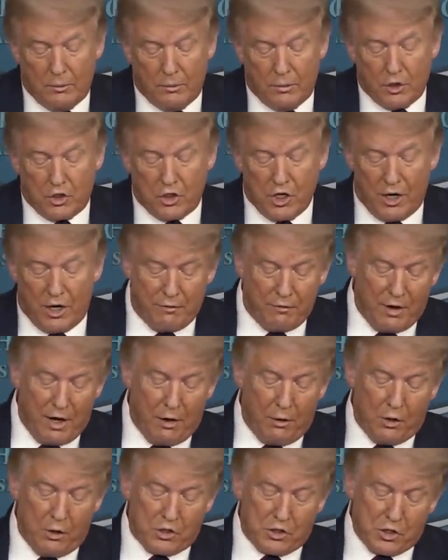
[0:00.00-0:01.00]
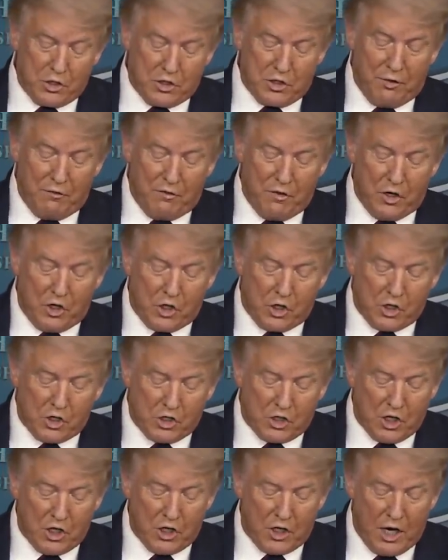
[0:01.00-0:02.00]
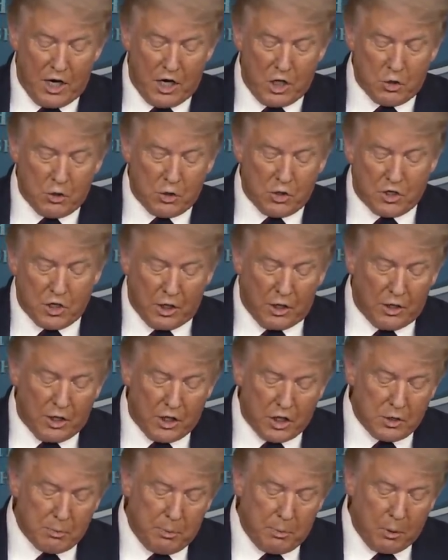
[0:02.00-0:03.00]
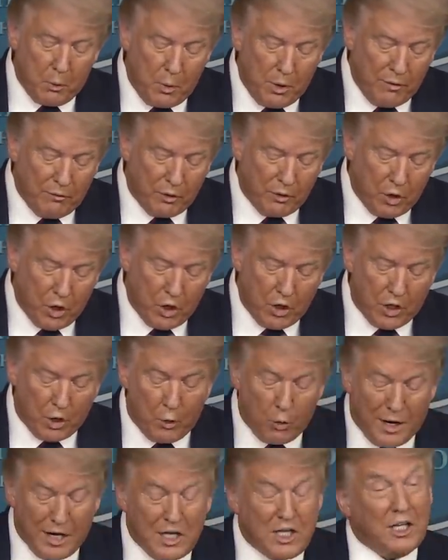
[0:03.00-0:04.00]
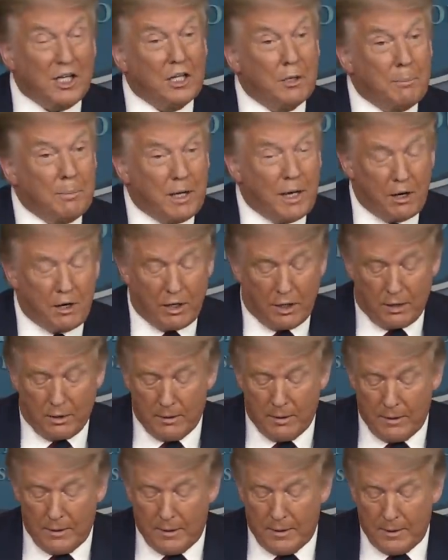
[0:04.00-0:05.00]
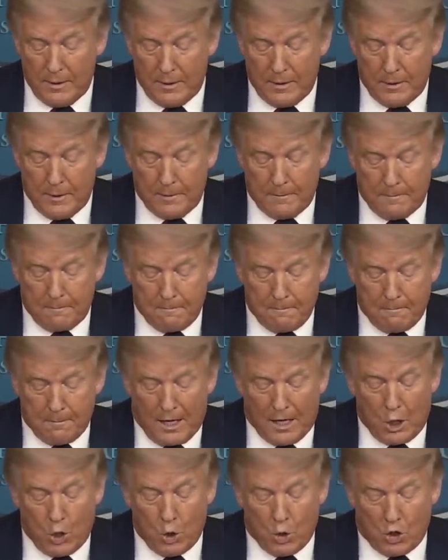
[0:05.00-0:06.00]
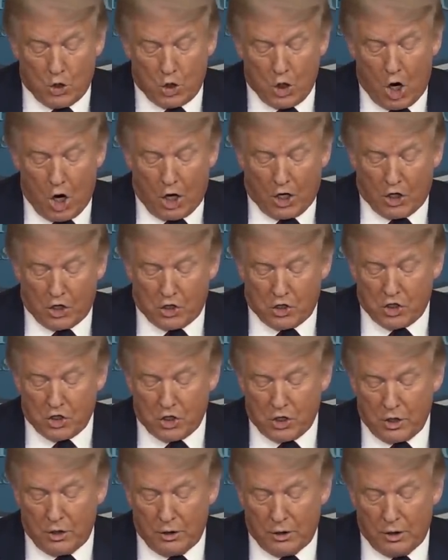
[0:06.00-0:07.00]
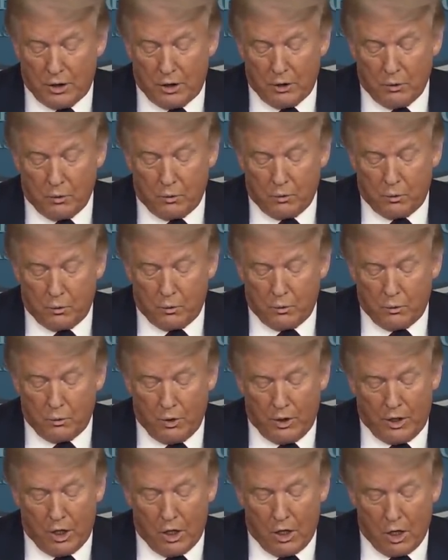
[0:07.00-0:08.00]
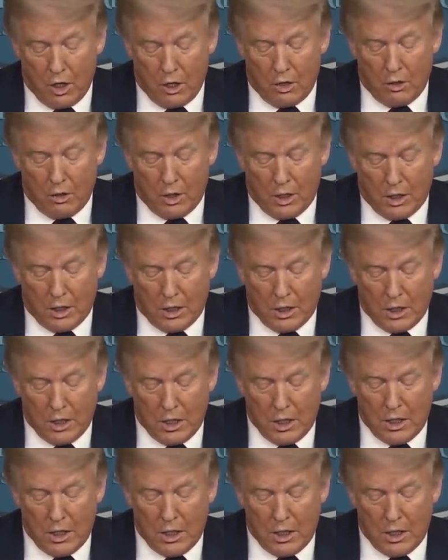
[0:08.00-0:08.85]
The China virus is a vicious and dangerous illness, but we've learned a great deal about it and who it targets. Uh, we are uh,